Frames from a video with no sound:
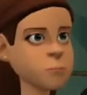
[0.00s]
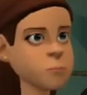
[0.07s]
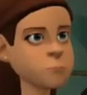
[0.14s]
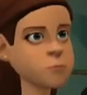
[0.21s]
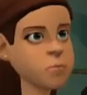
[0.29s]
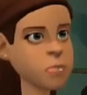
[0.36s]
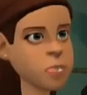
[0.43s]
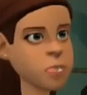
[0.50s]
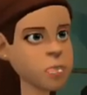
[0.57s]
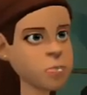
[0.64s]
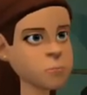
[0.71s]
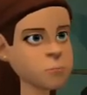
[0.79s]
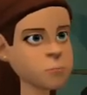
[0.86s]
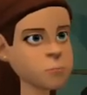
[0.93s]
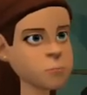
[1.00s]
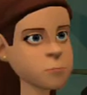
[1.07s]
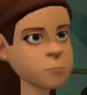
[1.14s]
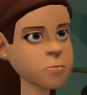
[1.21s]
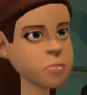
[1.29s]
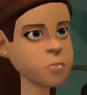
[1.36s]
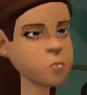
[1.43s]
Violet,
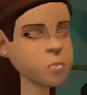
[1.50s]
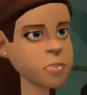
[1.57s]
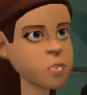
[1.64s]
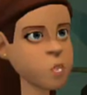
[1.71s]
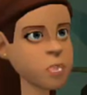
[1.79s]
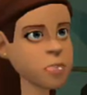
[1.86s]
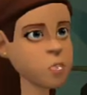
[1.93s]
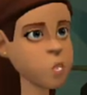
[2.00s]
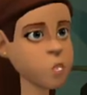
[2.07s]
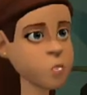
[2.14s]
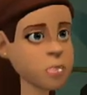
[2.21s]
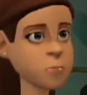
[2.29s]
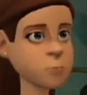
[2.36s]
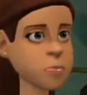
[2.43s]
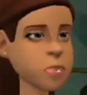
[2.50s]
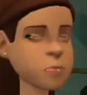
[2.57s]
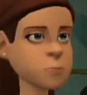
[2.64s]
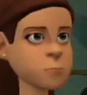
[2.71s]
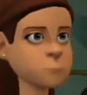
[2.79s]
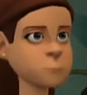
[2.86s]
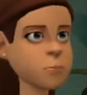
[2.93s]
I know you cannot help it,
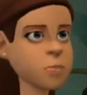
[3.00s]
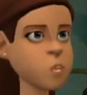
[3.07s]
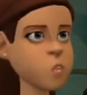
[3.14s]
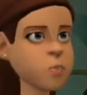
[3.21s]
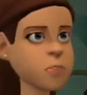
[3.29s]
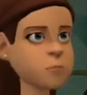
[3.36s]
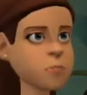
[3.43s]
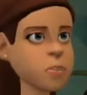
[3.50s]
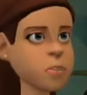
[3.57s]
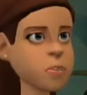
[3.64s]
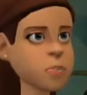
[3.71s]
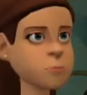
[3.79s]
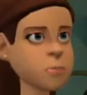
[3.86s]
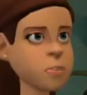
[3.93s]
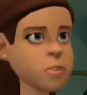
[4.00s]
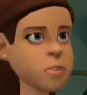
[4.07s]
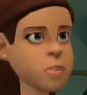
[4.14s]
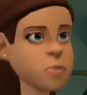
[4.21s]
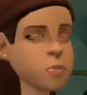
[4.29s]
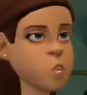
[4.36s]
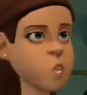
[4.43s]
because of being
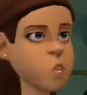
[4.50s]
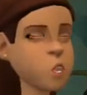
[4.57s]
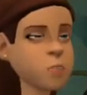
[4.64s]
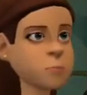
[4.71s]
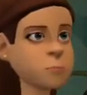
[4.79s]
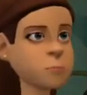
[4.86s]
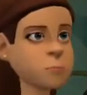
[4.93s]
abducted and all.